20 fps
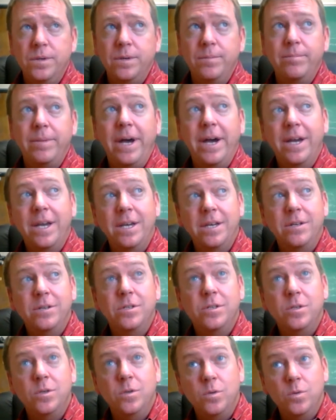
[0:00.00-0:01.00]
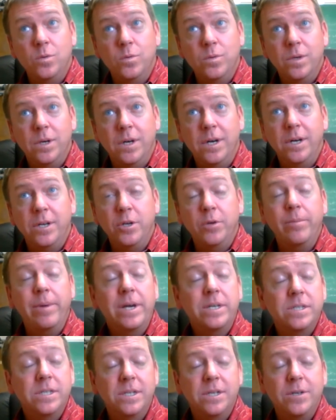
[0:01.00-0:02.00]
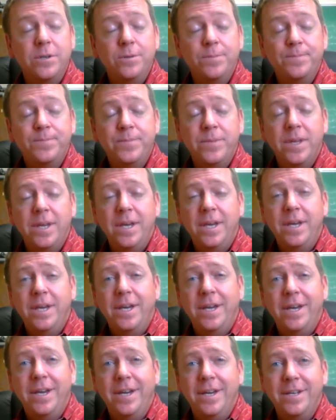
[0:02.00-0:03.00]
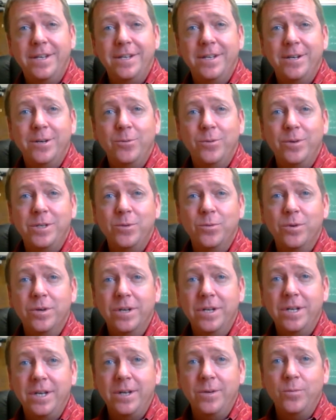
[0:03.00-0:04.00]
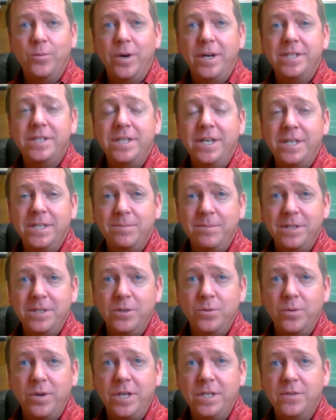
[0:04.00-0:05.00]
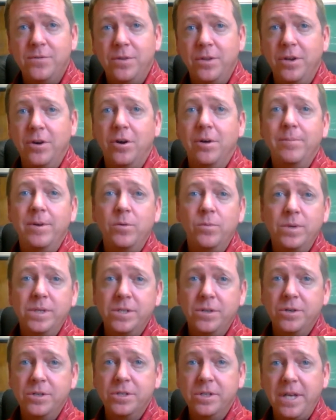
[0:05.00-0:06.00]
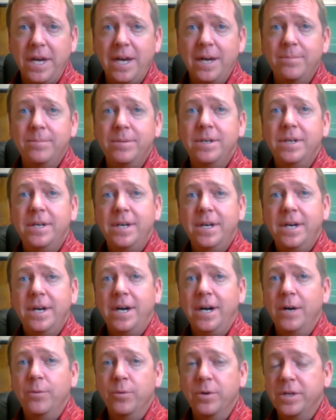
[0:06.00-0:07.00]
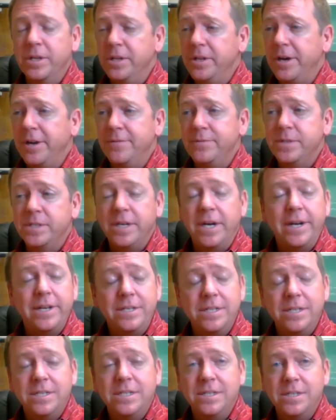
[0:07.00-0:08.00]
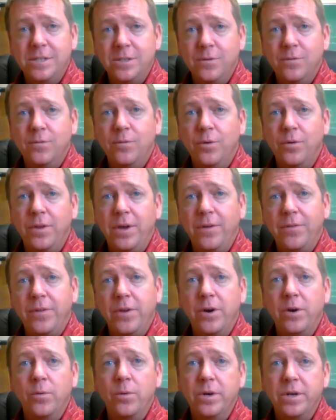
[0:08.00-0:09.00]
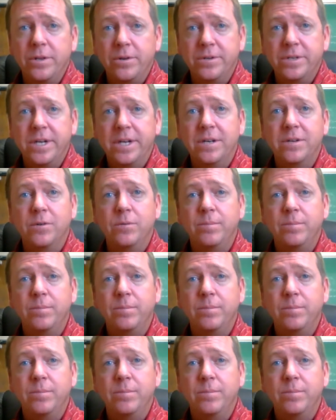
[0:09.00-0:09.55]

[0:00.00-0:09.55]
back to New Mexico and went to work at White Sands Missile Range for the Army Research Lab. I worked with a lot of scientists and so forth out there. I worked in their technical